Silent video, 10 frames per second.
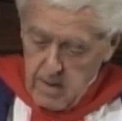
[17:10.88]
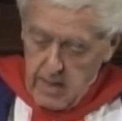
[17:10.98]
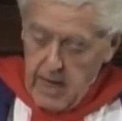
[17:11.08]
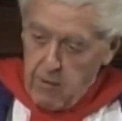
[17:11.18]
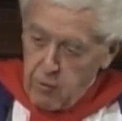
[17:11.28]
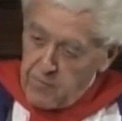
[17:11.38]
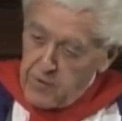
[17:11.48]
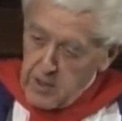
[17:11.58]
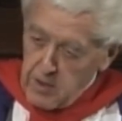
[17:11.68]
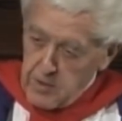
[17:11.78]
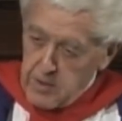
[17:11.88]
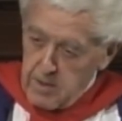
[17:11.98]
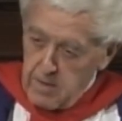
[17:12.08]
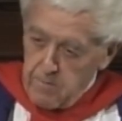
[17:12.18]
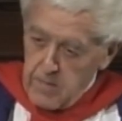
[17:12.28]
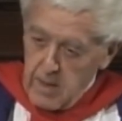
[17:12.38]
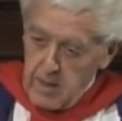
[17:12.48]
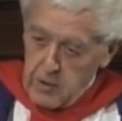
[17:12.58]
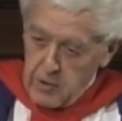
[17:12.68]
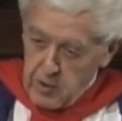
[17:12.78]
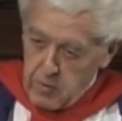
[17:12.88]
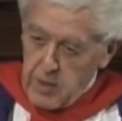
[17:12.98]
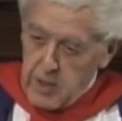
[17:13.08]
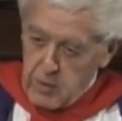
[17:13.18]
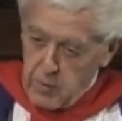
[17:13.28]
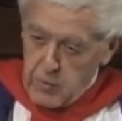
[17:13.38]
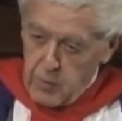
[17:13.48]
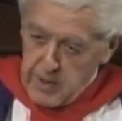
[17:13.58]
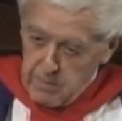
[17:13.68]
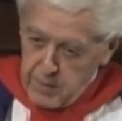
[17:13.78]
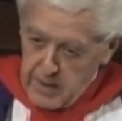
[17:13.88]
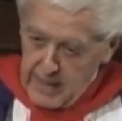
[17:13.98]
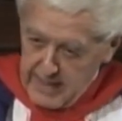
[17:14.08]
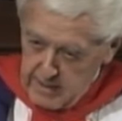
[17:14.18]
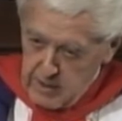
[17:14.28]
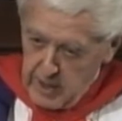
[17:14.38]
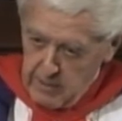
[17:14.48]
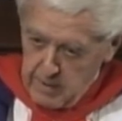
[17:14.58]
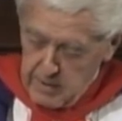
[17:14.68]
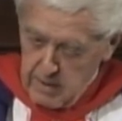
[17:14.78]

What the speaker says: are revealed in the degree to which we can bring that containment